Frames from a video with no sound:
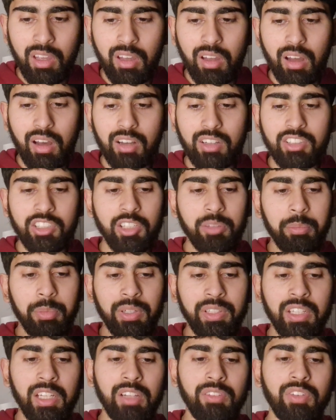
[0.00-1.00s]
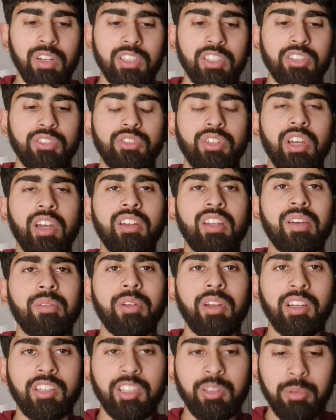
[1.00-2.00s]
Akshar Patel versus Rehan Ahmed.
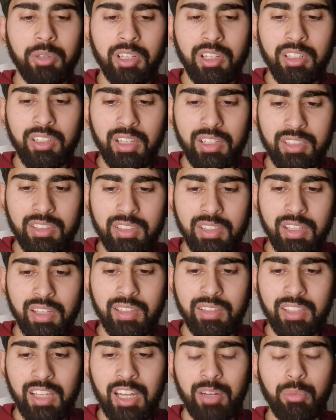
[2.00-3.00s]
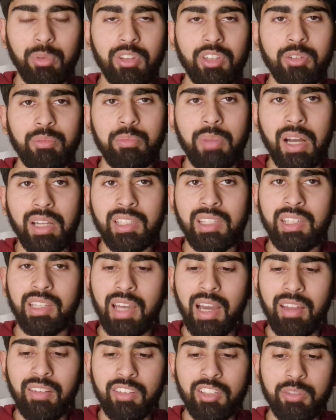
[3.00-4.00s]
Akshar Patel does take that with his batting
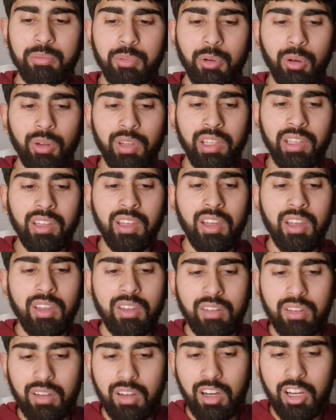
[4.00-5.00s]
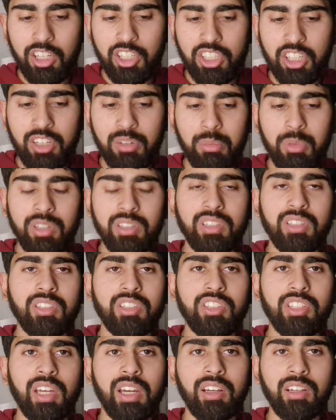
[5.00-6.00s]
and his bowling. Ashwin versus
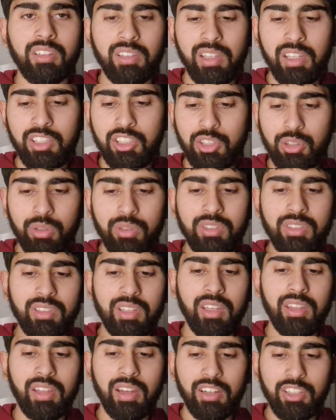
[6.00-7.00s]
Jack Leach, you'd say that